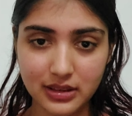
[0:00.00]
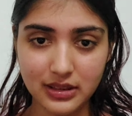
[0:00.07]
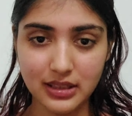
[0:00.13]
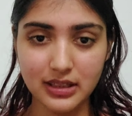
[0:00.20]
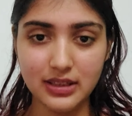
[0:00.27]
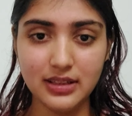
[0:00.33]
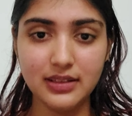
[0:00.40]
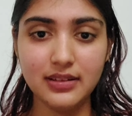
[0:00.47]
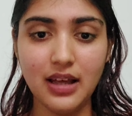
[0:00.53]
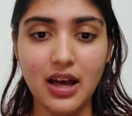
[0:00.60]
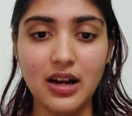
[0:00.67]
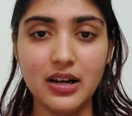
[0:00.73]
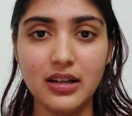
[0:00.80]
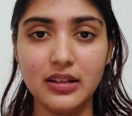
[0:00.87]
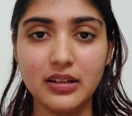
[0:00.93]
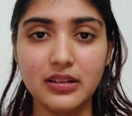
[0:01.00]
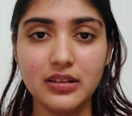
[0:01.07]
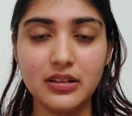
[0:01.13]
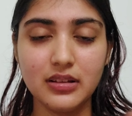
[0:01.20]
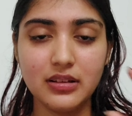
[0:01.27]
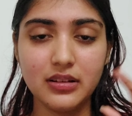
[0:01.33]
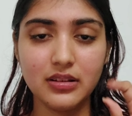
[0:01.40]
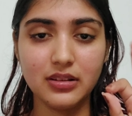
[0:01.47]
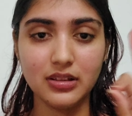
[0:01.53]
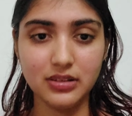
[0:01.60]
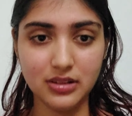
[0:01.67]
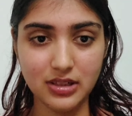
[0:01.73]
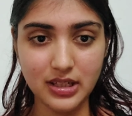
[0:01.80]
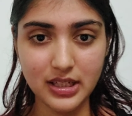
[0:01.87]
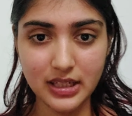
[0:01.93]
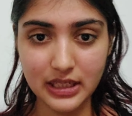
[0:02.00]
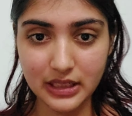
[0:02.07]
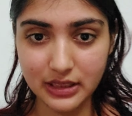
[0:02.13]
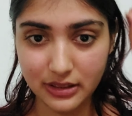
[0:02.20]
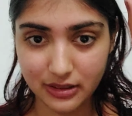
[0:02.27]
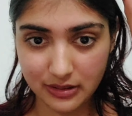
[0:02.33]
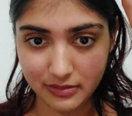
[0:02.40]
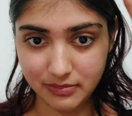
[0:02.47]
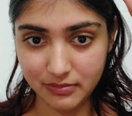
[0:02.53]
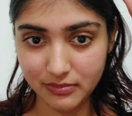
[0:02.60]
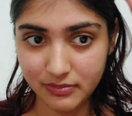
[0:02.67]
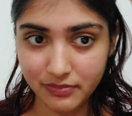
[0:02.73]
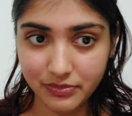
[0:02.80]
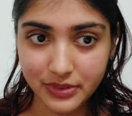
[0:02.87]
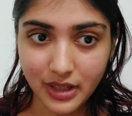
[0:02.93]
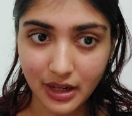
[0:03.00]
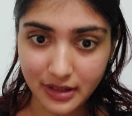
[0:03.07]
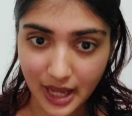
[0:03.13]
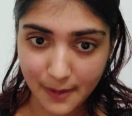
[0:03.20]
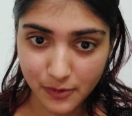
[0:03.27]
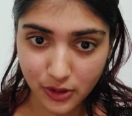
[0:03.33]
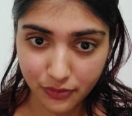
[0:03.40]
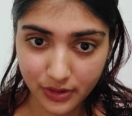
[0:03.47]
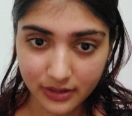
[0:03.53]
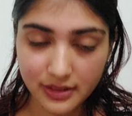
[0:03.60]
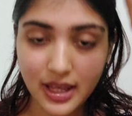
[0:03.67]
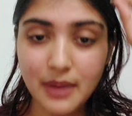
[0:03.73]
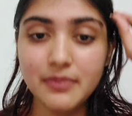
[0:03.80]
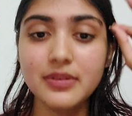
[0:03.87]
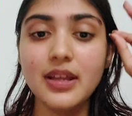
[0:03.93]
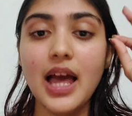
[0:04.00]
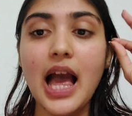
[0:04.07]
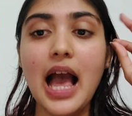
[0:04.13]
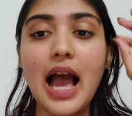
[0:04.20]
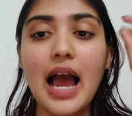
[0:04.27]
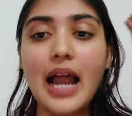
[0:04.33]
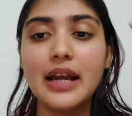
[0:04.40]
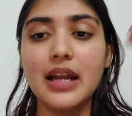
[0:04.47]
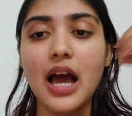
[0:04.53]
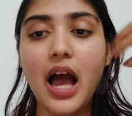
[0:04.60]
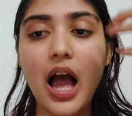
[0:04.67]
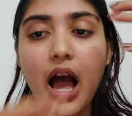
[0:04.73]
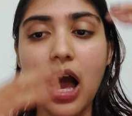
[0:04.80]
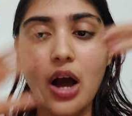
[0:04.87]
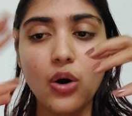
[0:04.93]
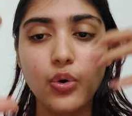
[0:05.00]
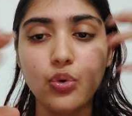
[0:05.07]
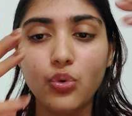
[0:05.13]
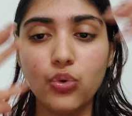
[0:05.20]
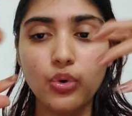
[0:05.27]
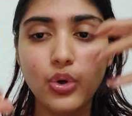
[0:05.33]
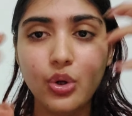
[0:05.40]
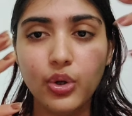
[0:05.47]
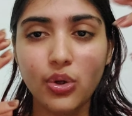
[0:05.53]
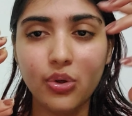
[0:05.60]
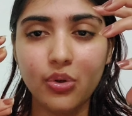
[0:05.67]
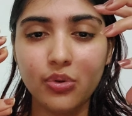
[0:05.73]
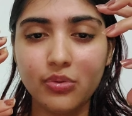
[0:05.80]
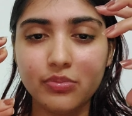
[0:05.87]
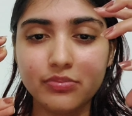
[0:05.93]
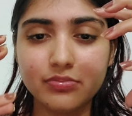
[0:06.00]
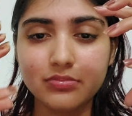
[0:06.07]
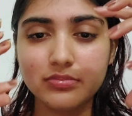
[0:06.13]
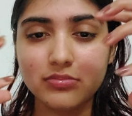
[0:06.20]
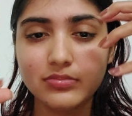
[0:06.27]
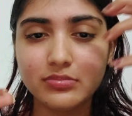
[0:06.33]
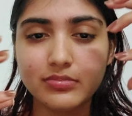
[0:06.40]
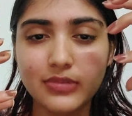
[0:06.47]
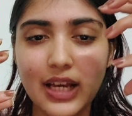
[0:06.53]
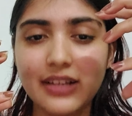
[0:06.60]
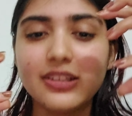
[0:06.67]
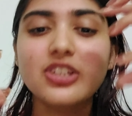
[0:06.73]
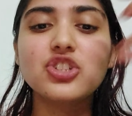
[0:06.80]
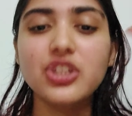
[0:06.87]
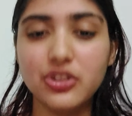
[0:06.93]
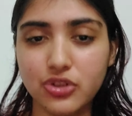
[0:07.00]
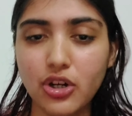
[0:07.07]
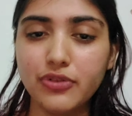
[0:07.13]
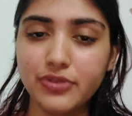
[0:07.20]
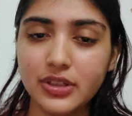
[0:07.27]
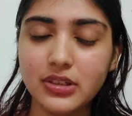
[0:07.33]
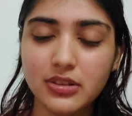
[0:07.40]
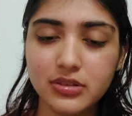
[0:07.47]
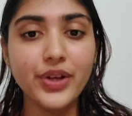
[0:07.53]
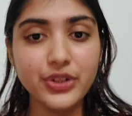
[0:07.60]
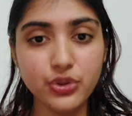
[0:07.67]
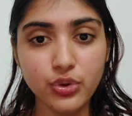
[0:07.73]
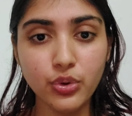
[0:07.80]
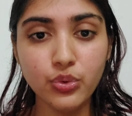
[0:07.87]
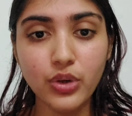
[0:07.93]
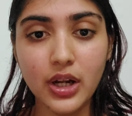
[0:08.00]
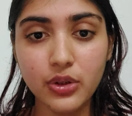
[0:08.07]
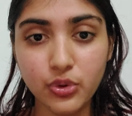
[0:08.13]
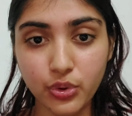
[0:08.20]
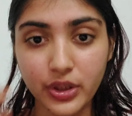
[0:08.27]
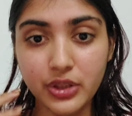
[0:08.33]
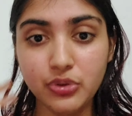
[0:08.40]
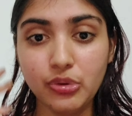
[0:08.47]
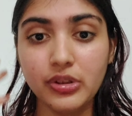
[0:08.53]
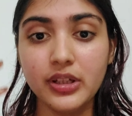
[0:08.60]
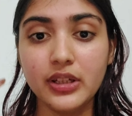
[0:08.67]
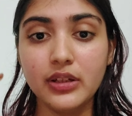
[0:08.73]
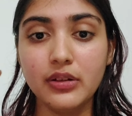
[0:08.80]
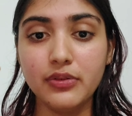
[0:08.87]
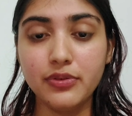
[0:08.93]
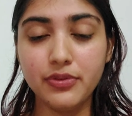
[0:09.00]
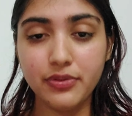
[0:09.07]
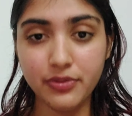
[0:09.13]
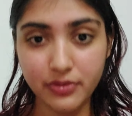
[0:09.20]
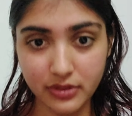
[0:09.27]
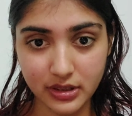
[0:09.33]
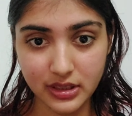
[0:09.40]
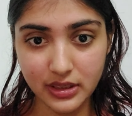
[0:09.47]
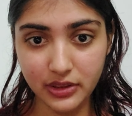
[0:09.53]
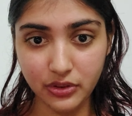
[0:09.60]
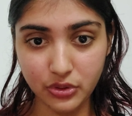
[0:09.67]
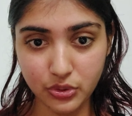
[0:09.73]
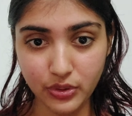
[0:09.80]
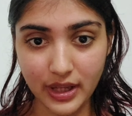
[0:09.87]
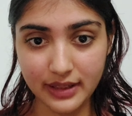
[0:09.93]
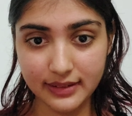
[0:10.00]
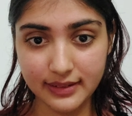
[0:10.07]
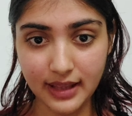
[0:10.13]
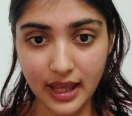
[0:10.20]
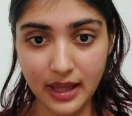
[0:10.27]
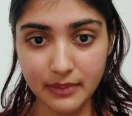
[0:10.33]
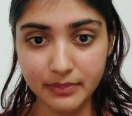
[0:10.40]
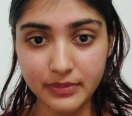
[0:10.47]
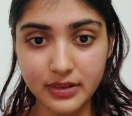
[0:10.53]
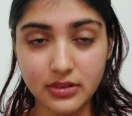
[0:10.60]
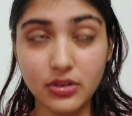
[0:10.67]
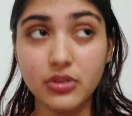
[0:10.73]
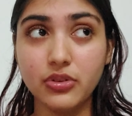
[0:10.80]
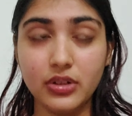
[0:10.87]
these are the 3 types of exams, and how, like the gist of it. When you are going to give these 3 exams,